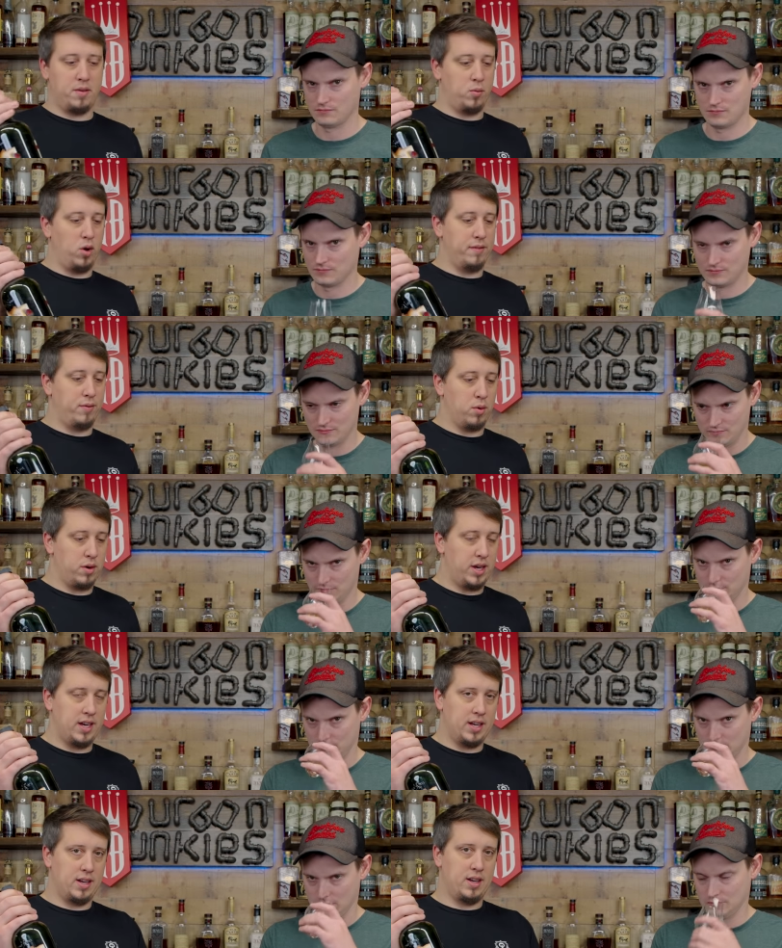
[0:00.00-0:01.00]
Speaker 1: on one
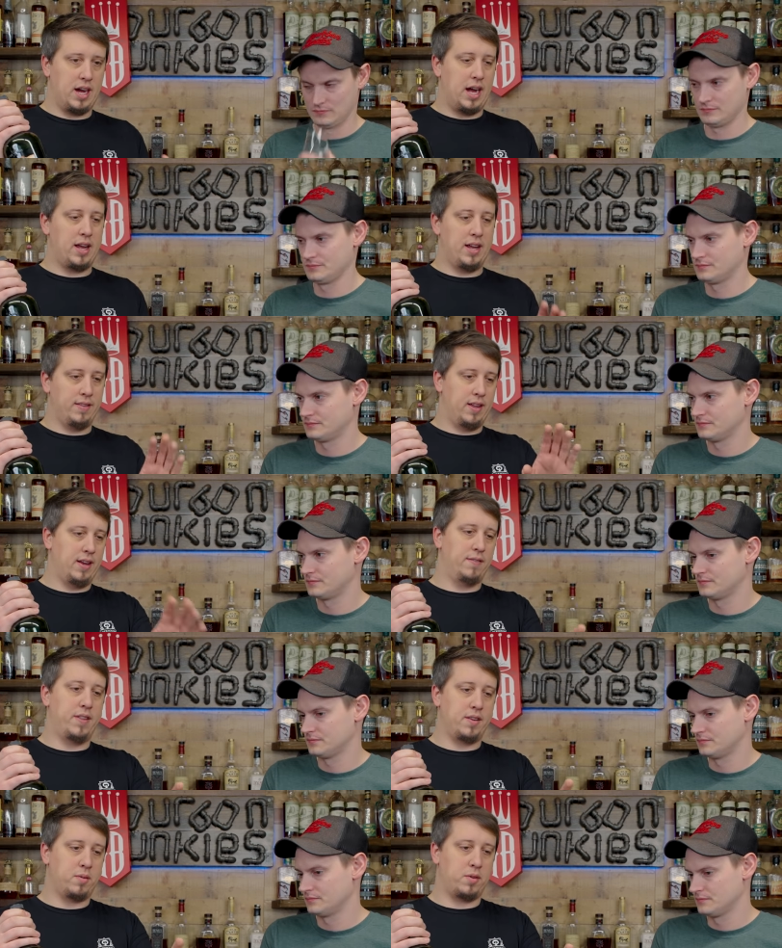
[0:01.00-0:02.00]
forty. I and
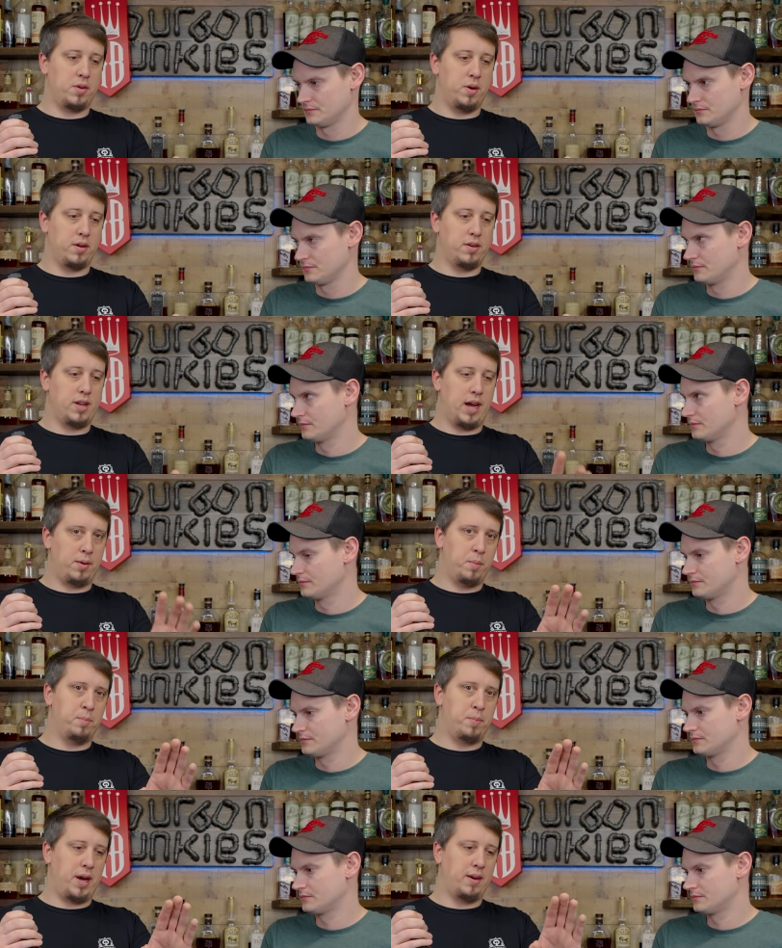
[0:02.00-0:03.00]
if this were two hundred, I
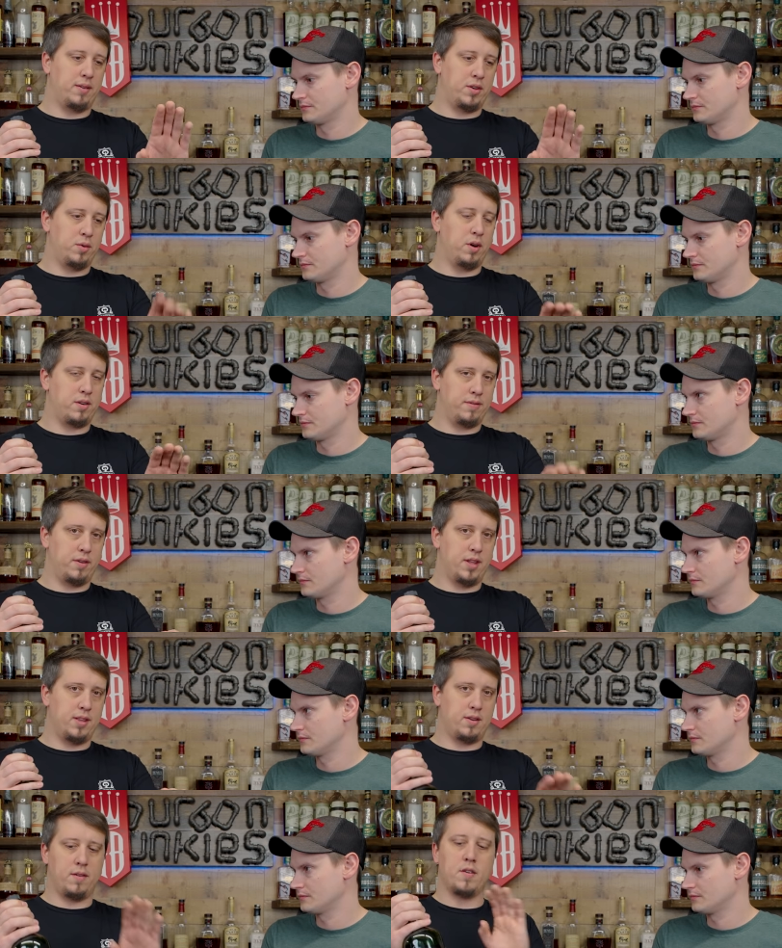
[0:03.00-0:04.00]
would pay two hundred for
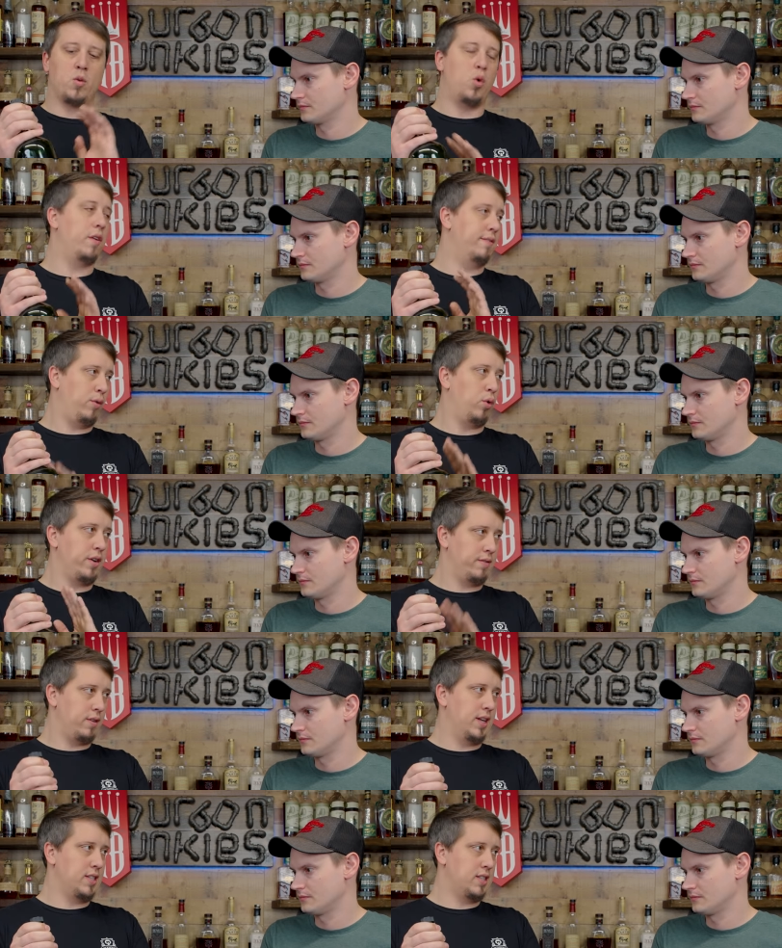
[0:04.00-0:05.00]
this over one forty
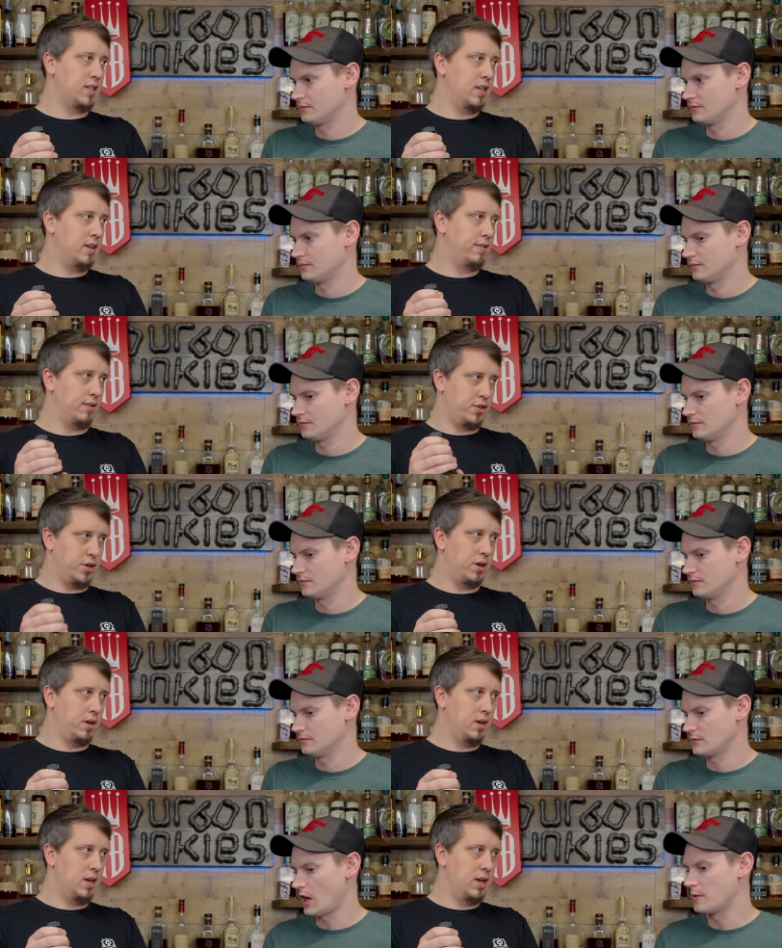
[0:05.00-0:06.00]
for this for
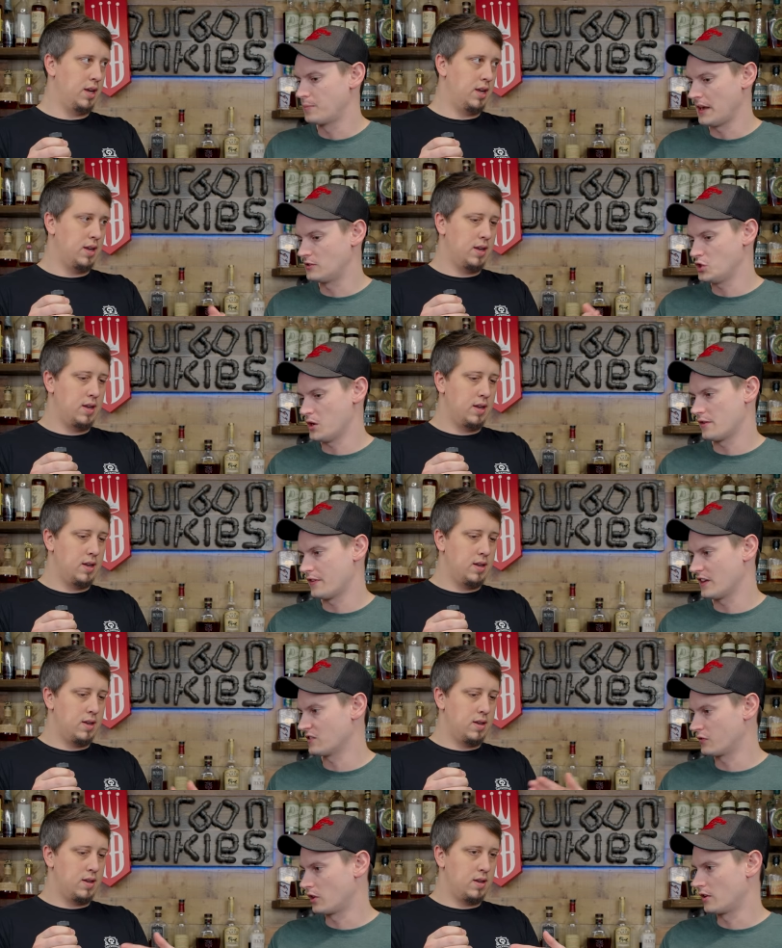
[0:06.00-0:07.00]
sure.
Speaker 2: I'd pay two hundred for
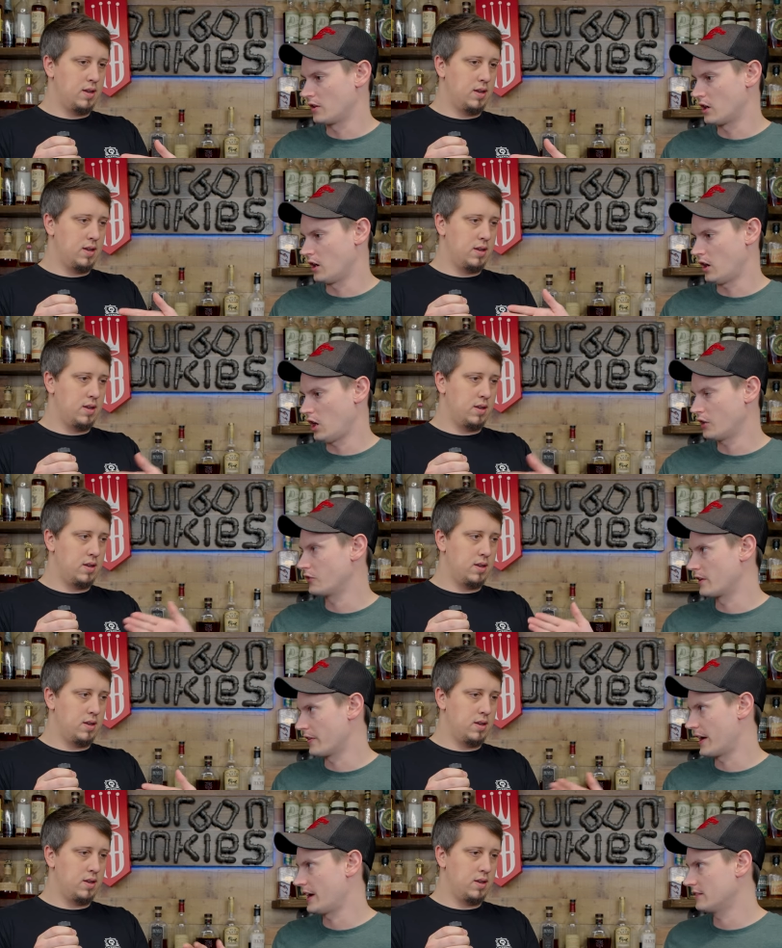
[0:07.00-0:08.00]
this for one
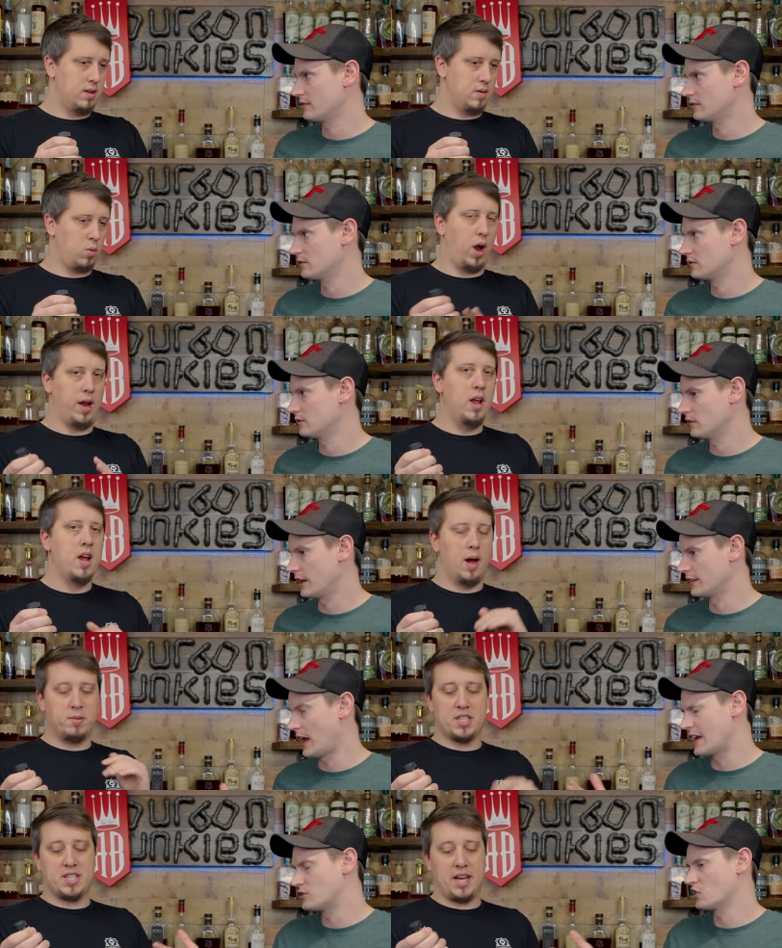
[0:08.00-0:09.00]
hundred of that.
Speaker 1: Right. Like
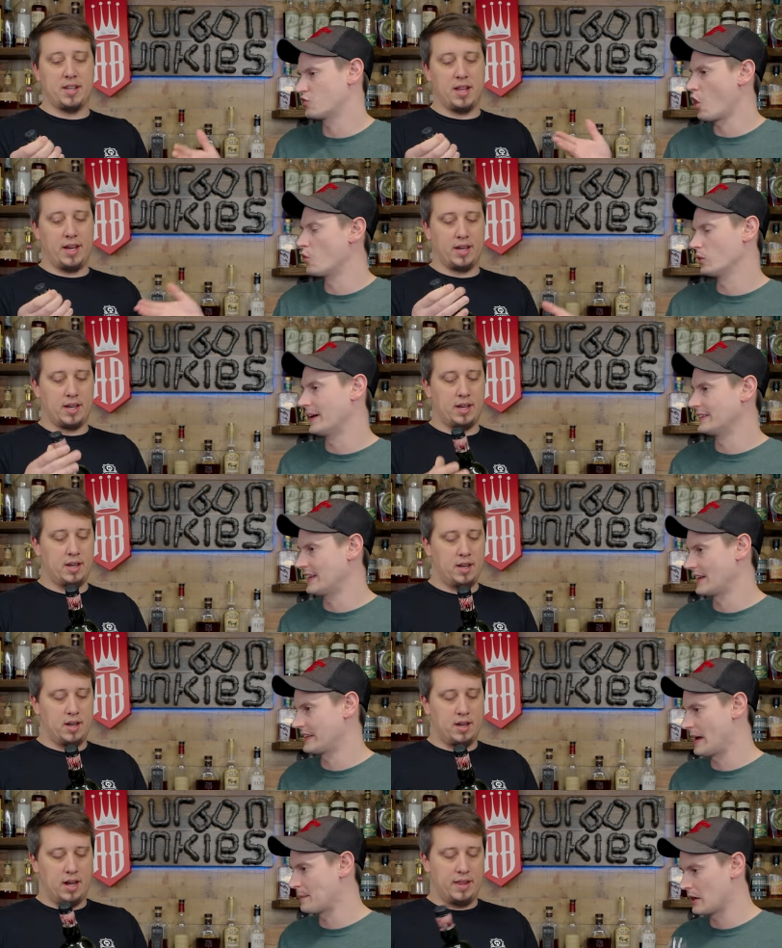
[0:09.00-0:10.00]
I'm just I saying, just don't like, like
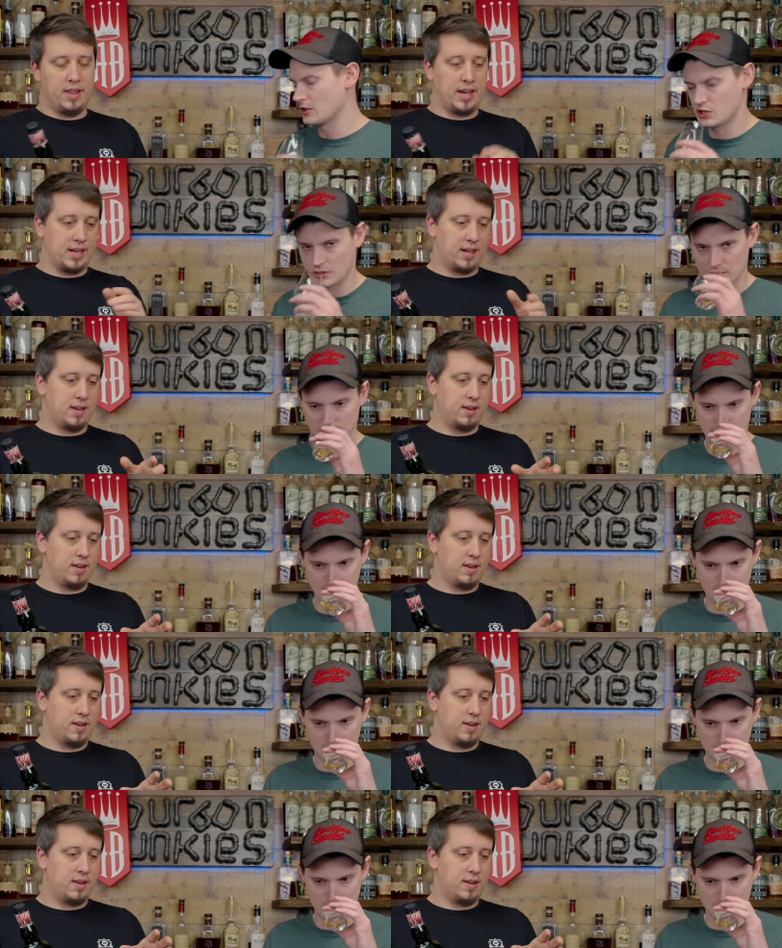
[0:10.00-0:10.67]
that that much. Like.